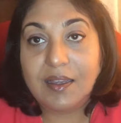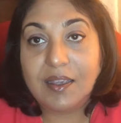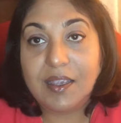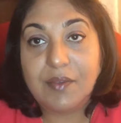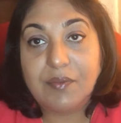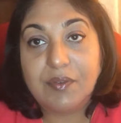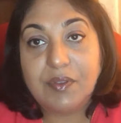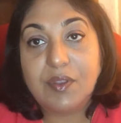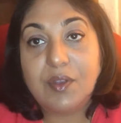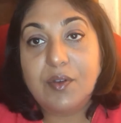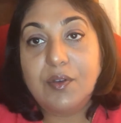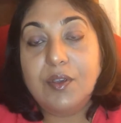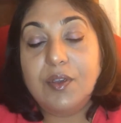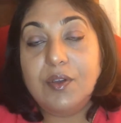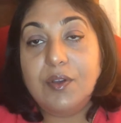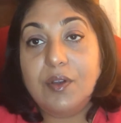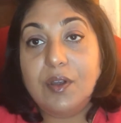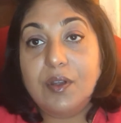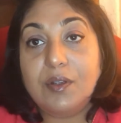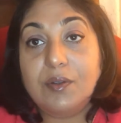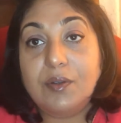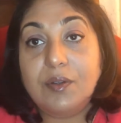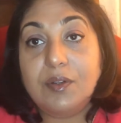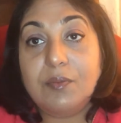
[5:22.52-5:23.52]
Even though you're
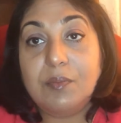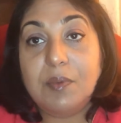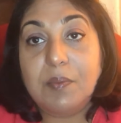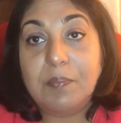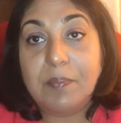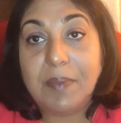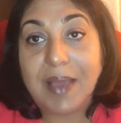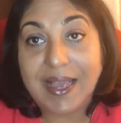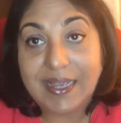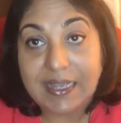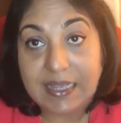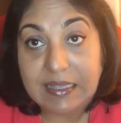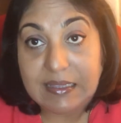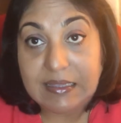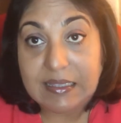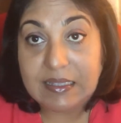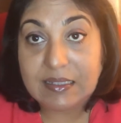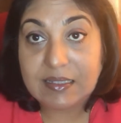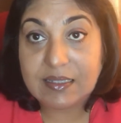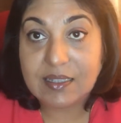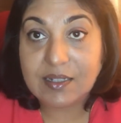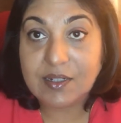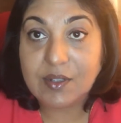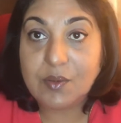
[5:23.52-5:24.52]
not going to be packing
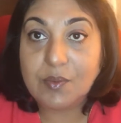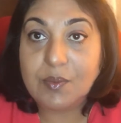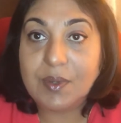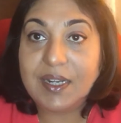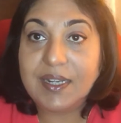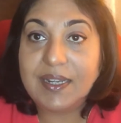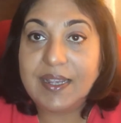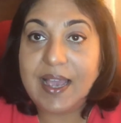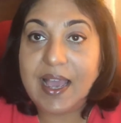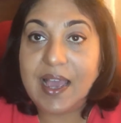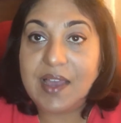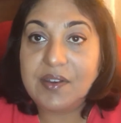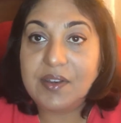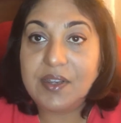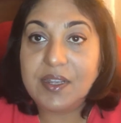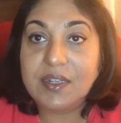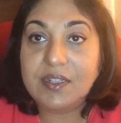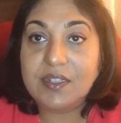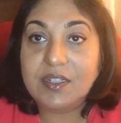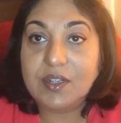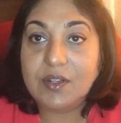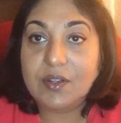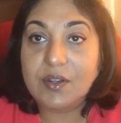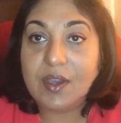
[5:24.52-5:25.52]
this and you will carry
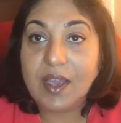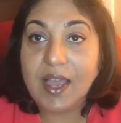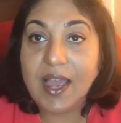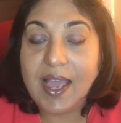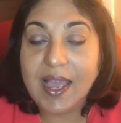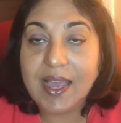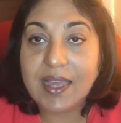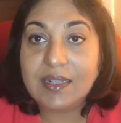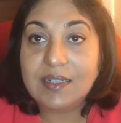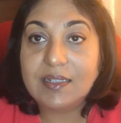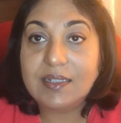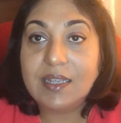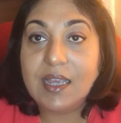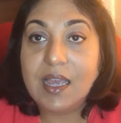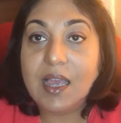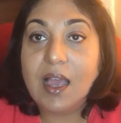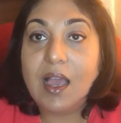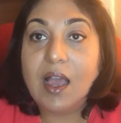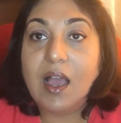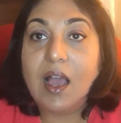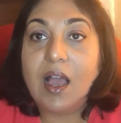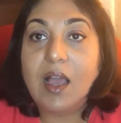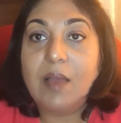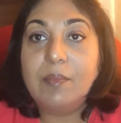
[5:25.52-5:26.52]
it in your hand,
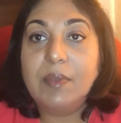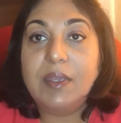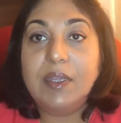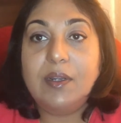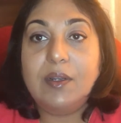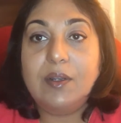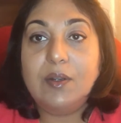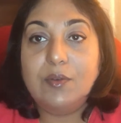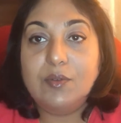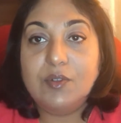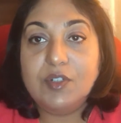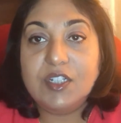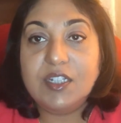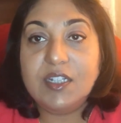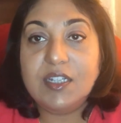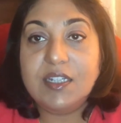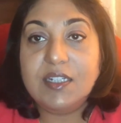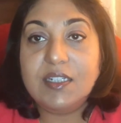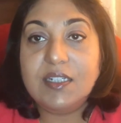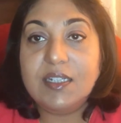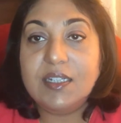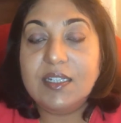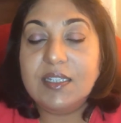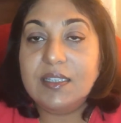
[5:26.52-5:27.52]
I'm including
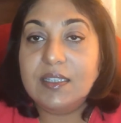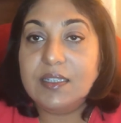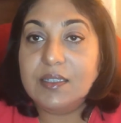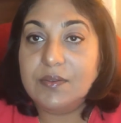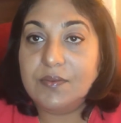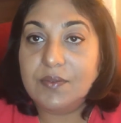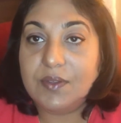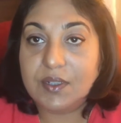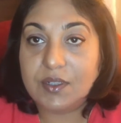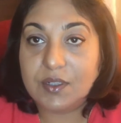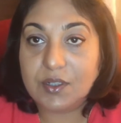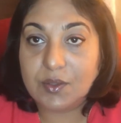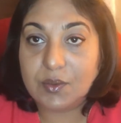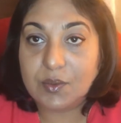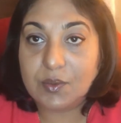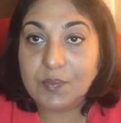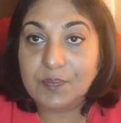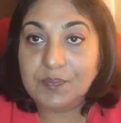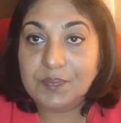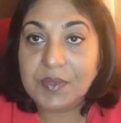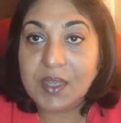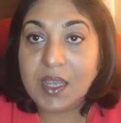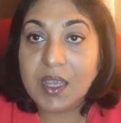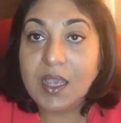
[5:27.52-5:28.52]
it in this video.
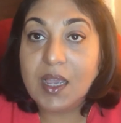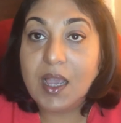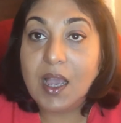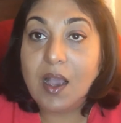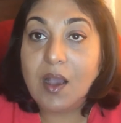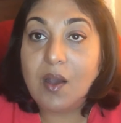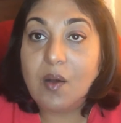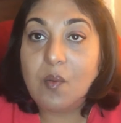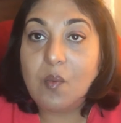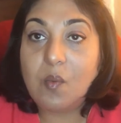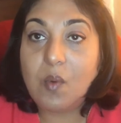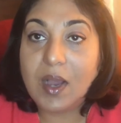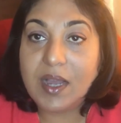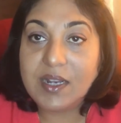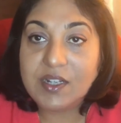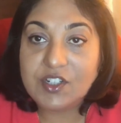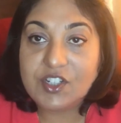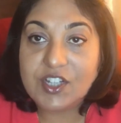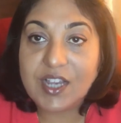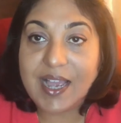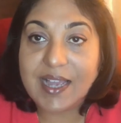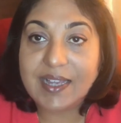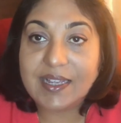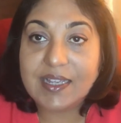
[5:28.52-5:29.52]
One
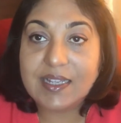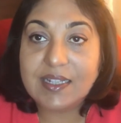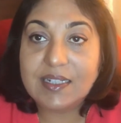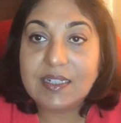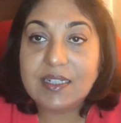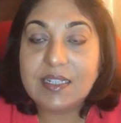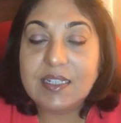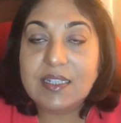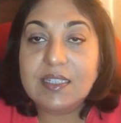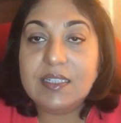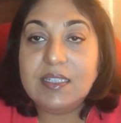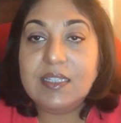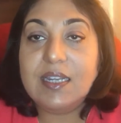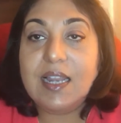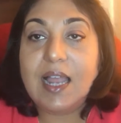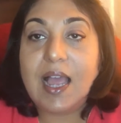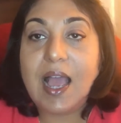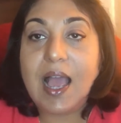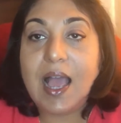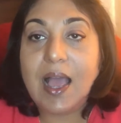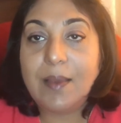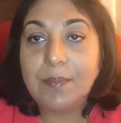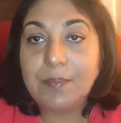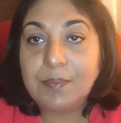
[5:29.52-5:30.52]
jacket is an
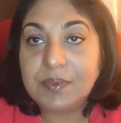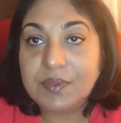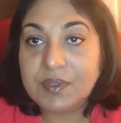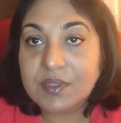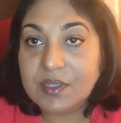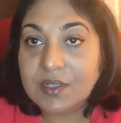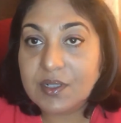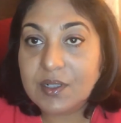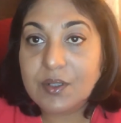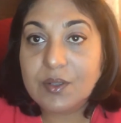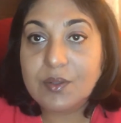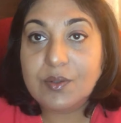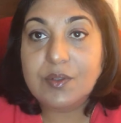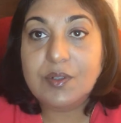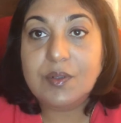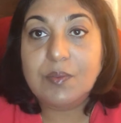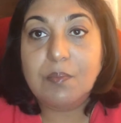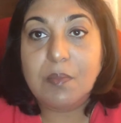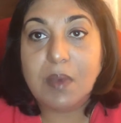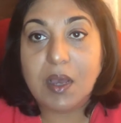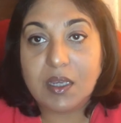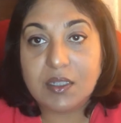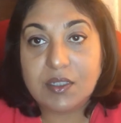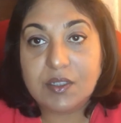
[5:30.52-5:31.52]
absolute
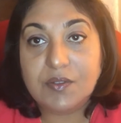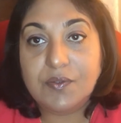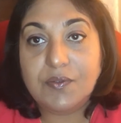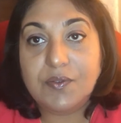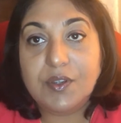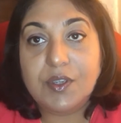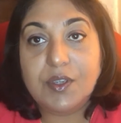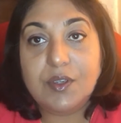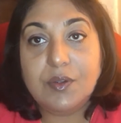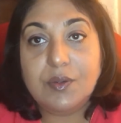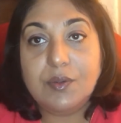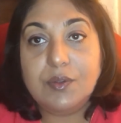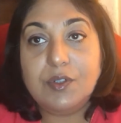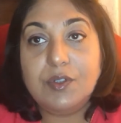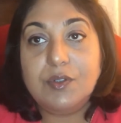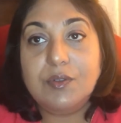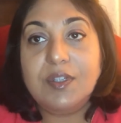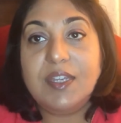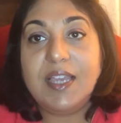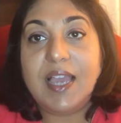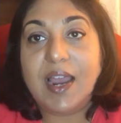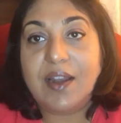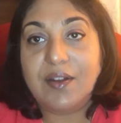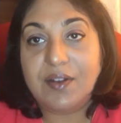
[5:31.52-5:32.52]
must for you to
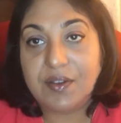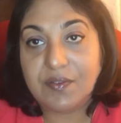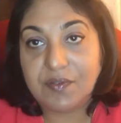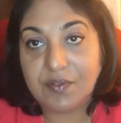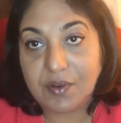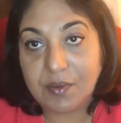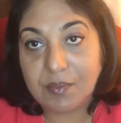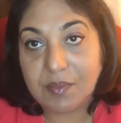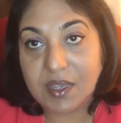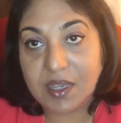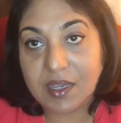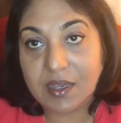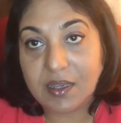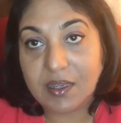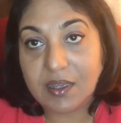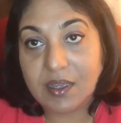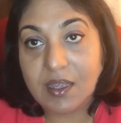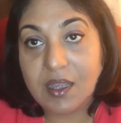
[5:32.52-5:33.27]
carry from here.